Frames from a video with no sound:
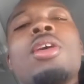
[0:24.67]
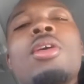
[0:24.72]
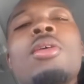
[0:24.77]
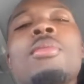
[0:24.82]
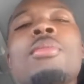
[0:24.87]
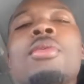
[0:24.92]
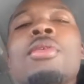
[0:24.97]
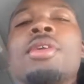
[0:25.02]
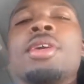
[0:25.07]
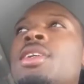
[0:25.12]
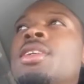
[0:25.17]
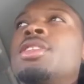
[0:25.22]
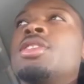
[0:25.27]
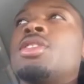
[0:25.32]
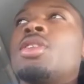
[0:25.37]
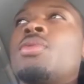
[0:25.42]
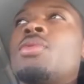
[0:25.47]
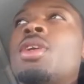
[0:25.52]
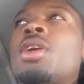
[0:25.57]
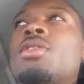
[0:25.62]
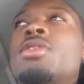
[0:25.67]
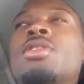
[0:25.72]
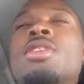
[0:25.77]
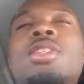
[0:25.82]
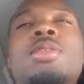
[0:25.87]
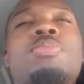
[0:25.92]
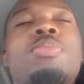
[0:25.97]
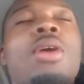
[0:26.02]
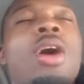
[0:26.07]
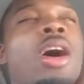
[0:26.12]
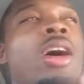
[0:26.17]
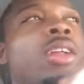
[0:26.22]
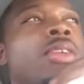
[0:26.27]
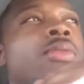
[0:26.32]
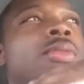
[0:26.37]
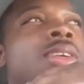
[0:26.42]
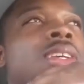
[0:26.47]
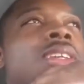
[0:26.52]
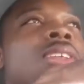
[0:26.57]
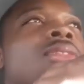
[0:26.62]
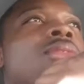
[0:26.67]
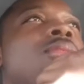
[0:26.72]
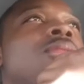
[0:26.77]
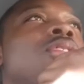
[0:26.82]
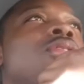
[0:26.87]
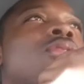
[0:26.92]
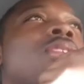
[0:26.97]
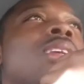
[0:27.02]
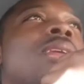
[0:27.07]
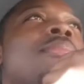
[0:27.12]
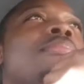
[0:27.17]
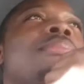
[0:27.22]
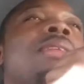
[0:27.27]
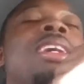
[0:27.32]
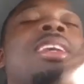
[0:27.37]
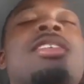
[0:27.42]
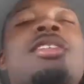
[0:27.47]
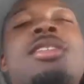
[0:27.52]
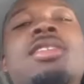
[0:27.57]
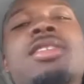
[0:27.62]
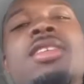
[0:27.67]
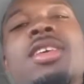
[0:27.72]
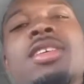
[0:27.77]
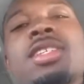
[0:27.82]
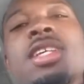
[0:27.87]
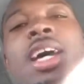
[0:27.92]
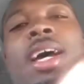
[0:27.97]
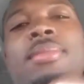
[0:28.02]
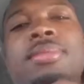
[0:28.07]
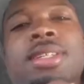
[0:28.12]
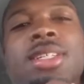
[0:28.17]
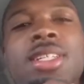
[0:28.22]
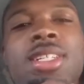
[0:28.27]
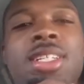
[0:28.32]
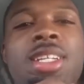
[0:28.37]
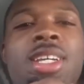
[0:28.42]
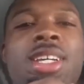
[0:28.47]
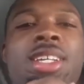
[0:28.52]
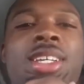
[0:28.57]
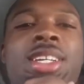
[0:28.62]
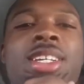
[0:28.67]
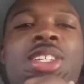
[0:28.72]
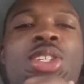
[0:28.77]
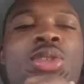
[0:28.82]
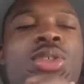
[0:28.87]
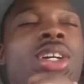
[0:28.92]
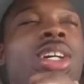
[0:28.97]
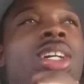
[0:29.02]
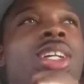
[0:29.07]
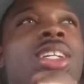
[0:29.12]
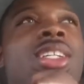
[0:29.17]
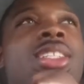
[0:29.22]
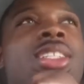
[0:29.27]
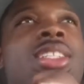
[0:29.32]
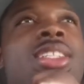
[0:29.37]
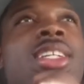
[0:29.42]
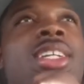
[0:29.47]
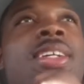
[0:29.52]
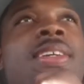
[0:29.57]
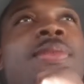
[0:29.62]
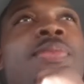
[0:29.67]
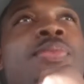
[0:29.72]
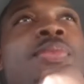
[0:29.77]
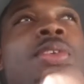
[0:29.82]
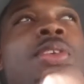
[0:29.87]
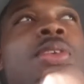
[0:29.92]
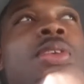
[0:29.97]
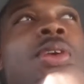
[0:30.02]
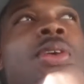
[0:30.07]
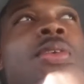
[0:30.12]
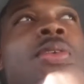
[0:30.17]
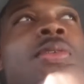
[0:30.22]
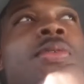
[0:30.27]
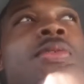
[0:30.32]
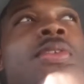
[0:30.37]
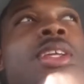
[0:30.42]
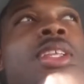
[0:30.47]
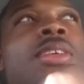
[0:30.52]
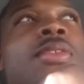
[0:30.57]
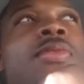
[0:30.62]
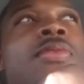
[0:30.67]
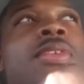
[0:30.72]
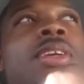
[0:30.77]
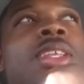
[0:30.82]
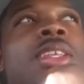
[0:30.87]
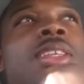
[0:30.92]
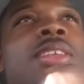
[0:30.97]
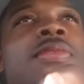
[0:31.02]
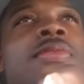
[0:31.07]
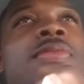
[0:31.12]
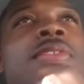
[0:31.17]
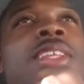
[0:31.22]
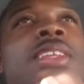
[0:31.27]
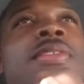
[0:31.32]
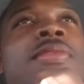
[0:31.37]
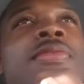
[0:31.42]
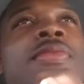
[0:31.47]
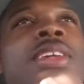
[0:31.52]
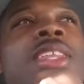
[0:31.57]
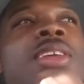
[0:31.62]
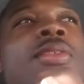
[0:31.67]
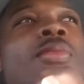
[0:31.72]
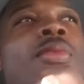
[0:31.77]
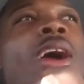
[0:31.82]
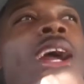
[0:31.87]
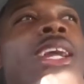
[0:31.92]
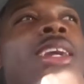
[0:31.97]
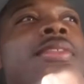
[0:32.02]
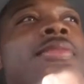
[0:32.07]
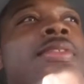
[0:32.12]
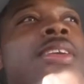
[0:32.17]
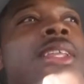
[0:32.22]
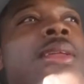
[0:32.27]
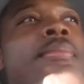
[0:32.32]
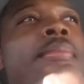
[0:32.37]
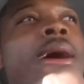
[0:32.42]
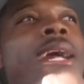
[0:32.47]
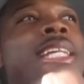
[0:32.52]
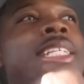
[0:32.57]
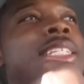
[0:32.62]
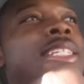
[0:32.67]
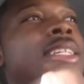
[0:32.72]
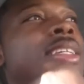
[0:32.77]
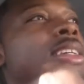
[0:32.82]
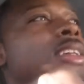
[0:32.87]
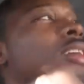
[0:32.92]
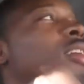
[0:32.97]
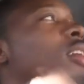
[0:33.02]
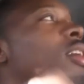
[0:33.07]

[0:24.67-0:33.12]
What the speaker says: homeboys. So we go to this party, we drinking beers and all types of shit, get drunk and shit, feeling right, feeling mighty.